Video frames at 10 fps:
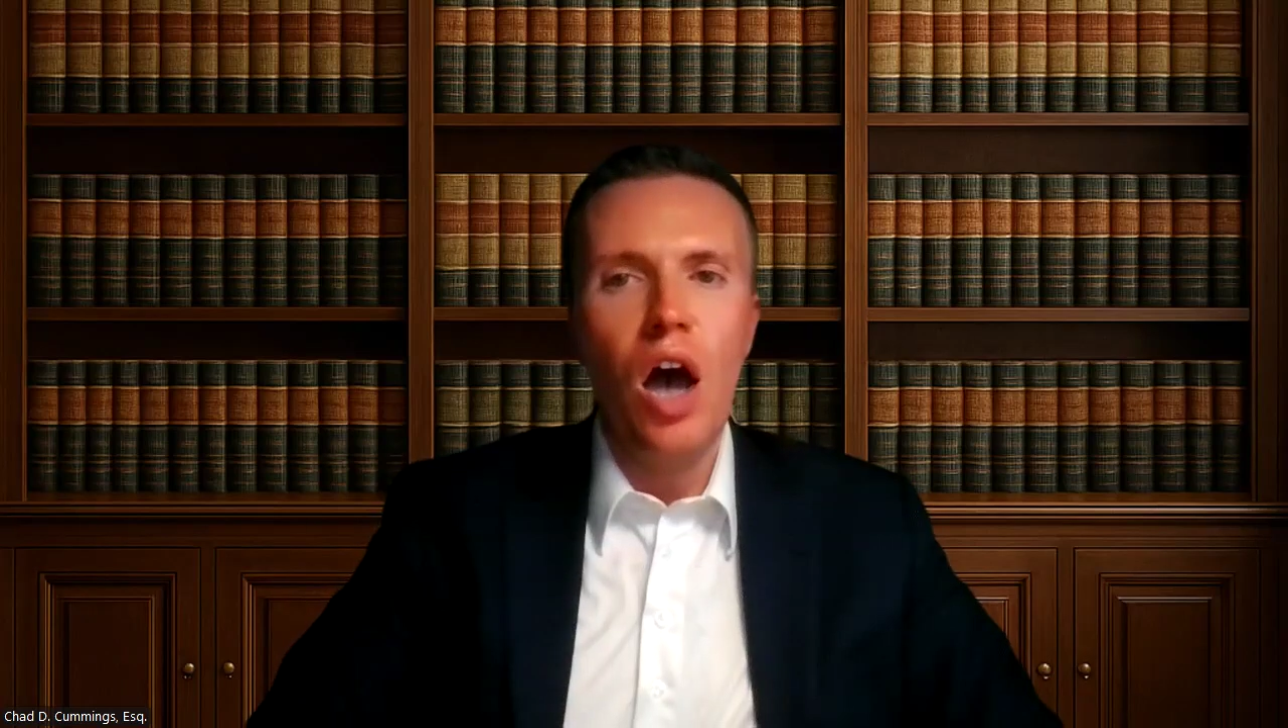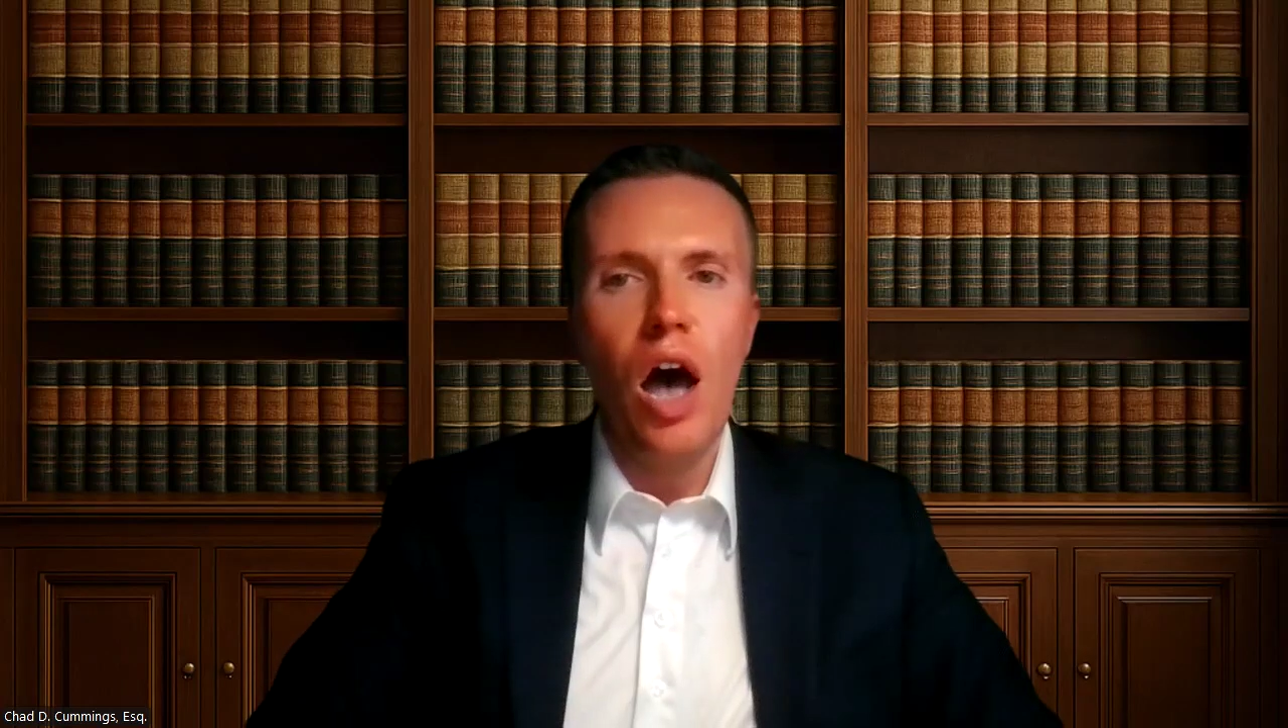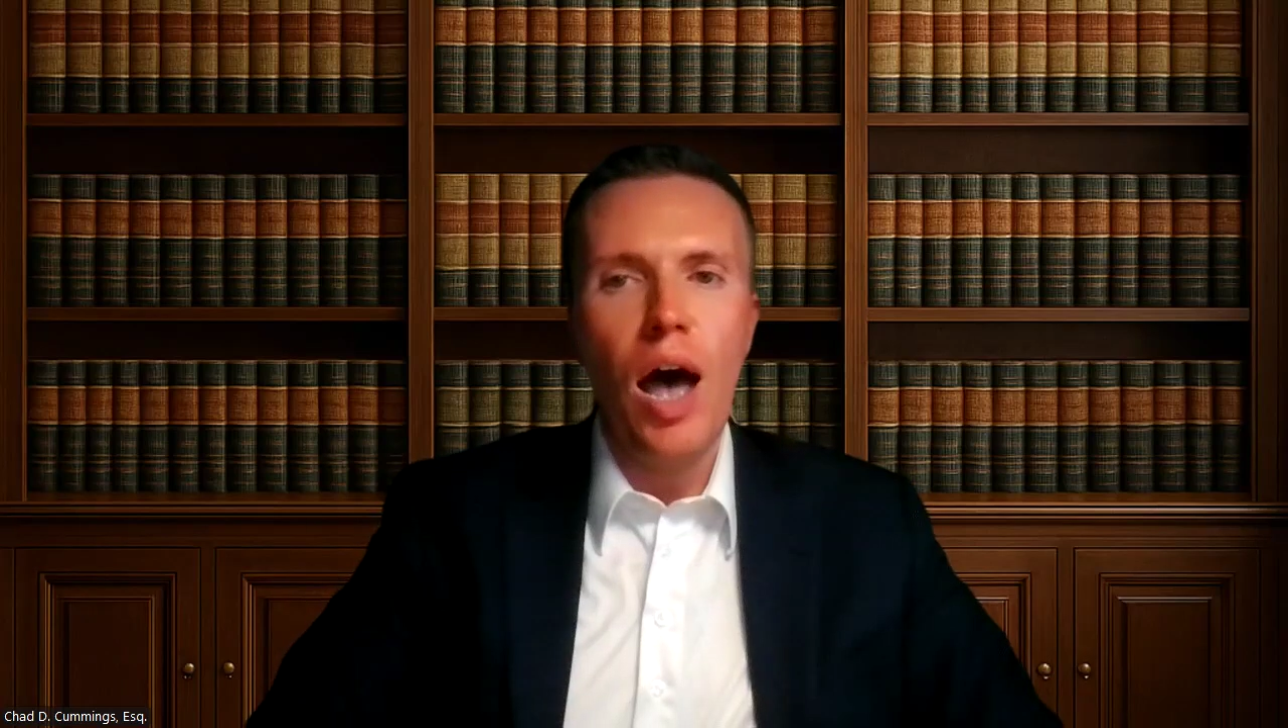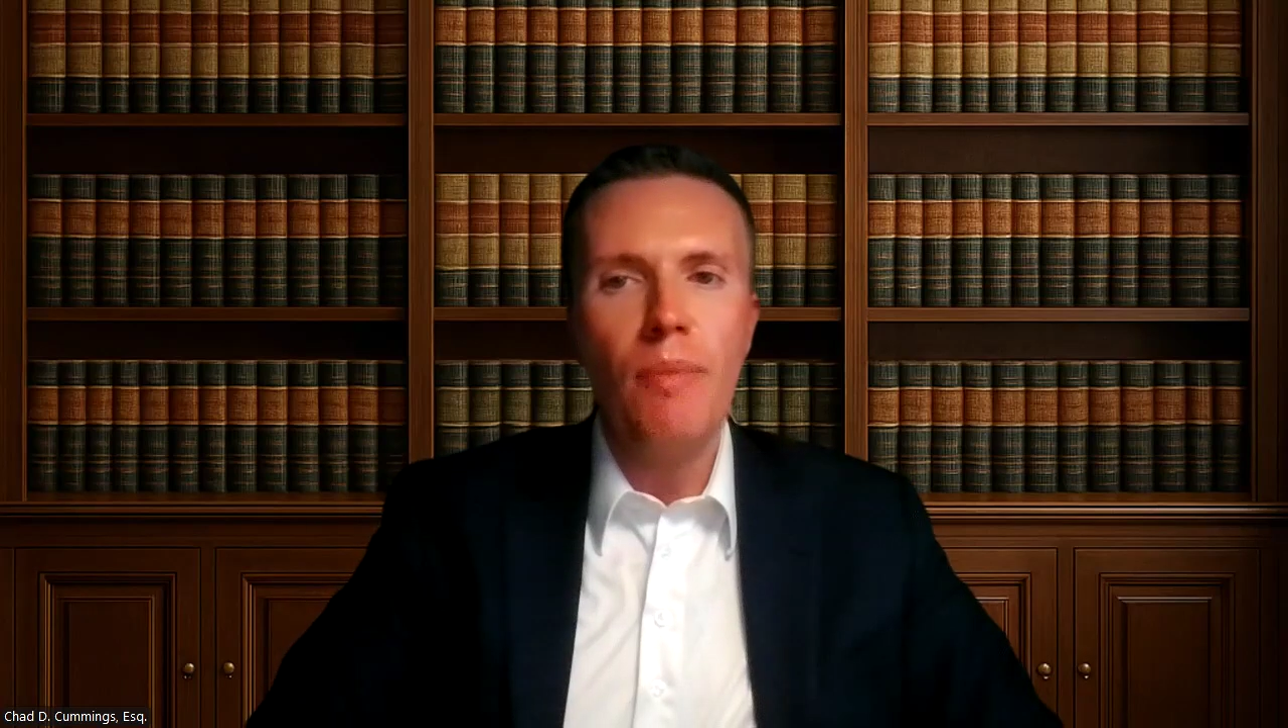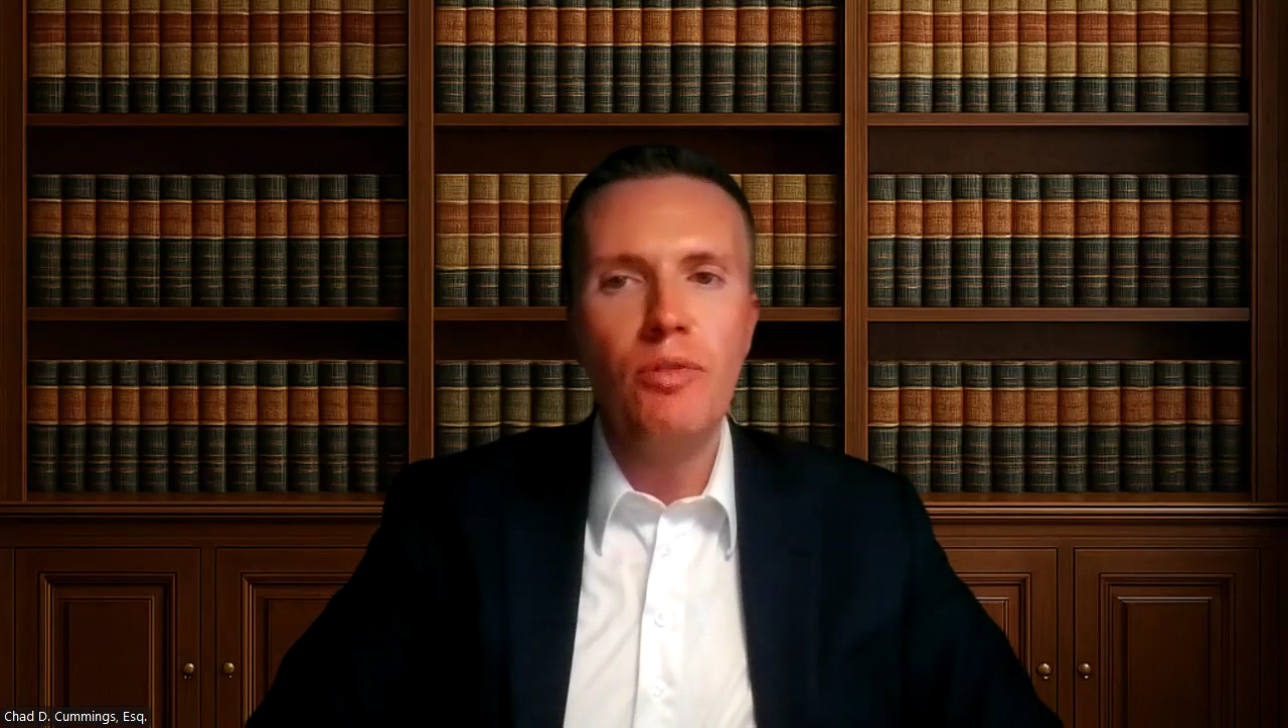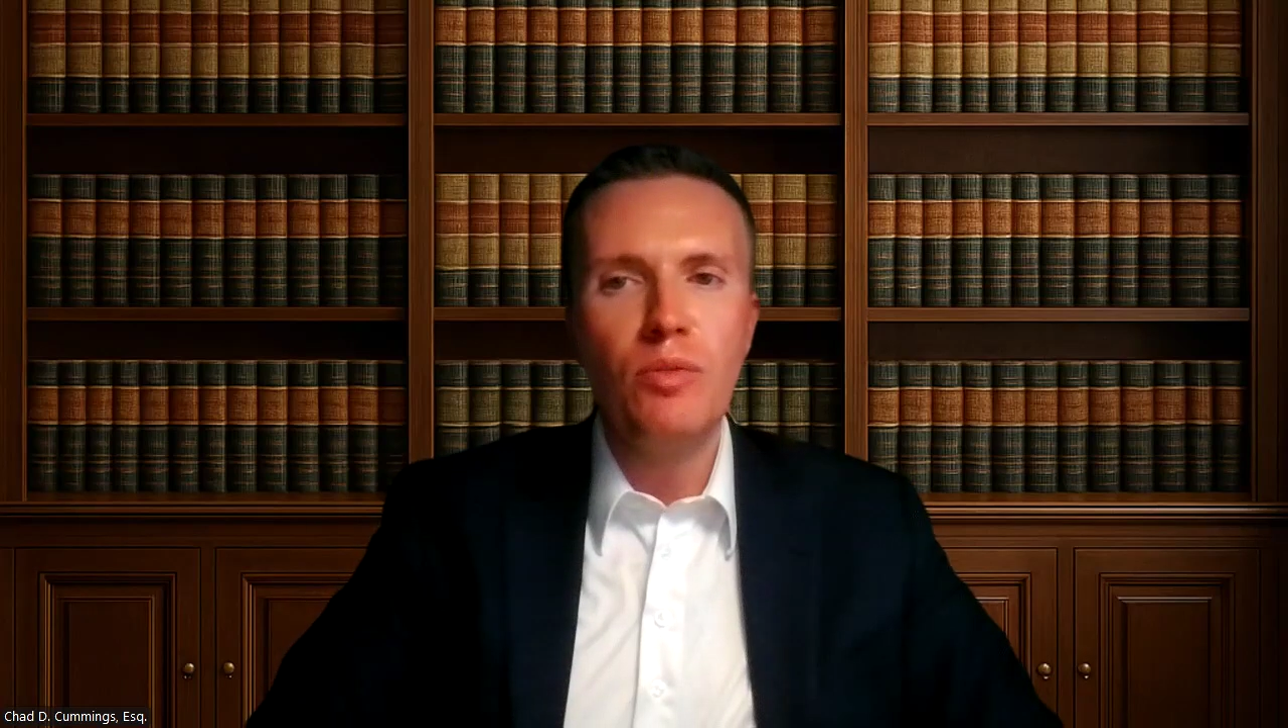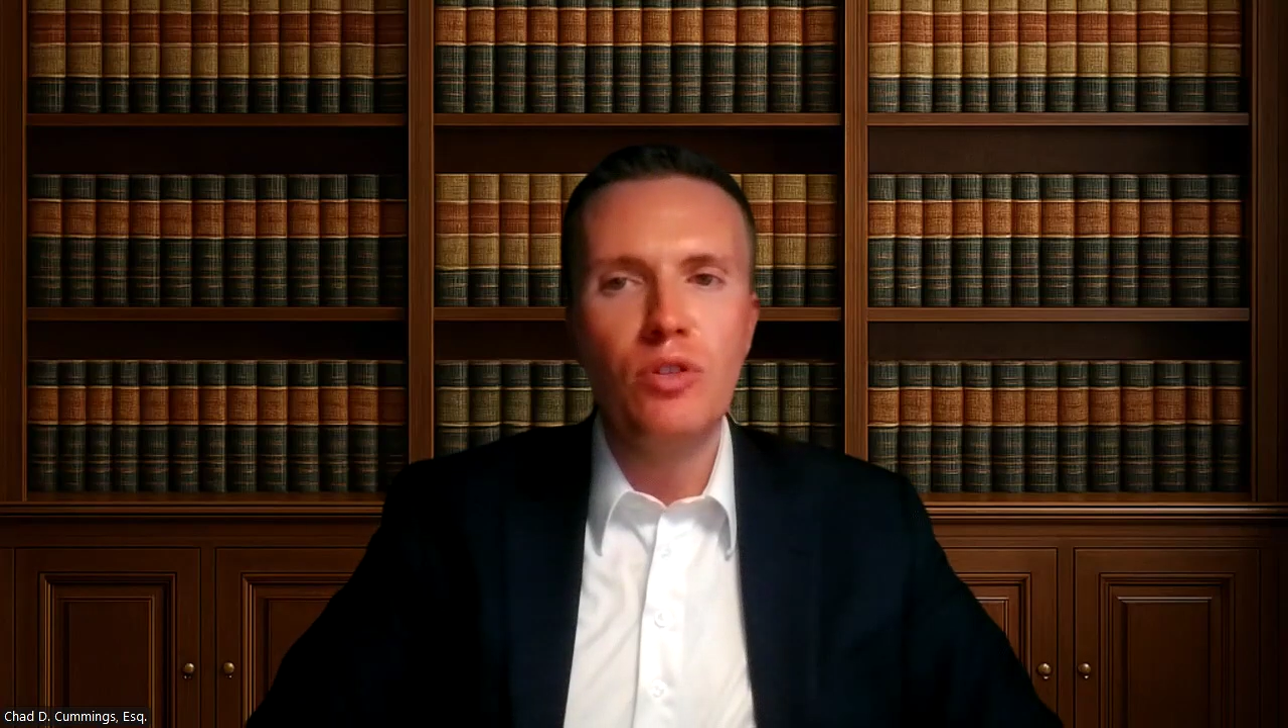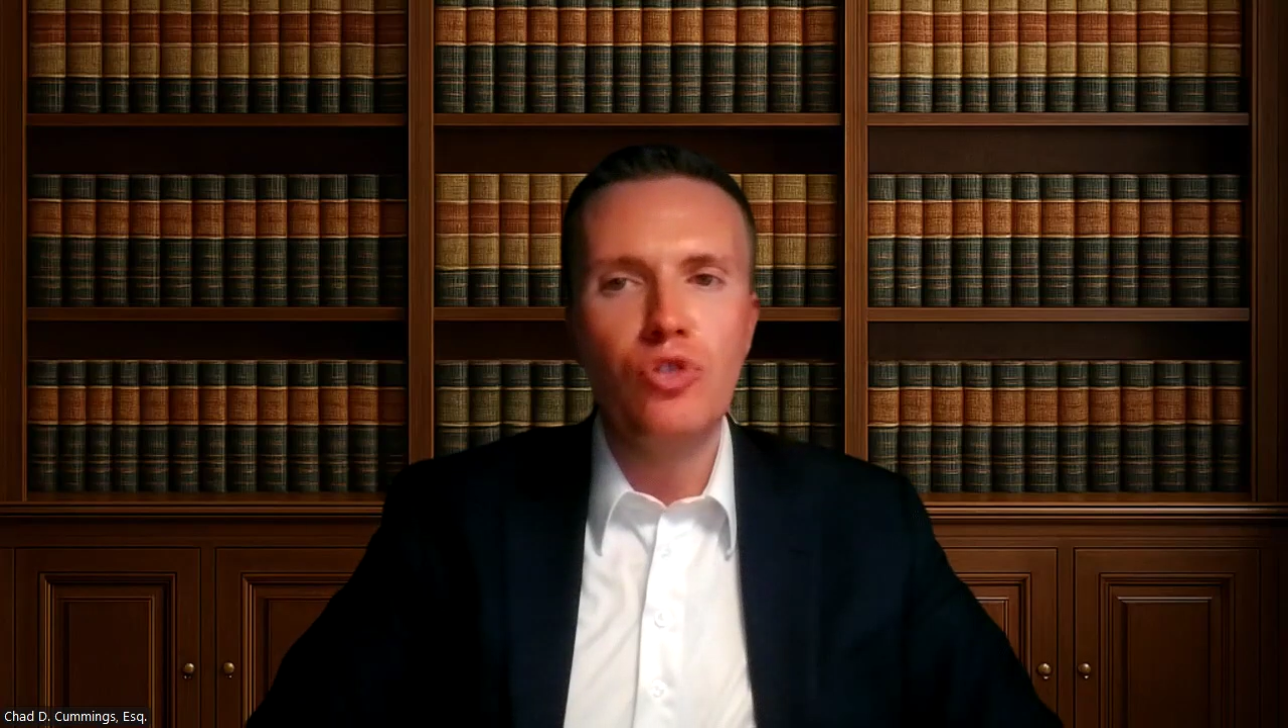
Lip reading: optimal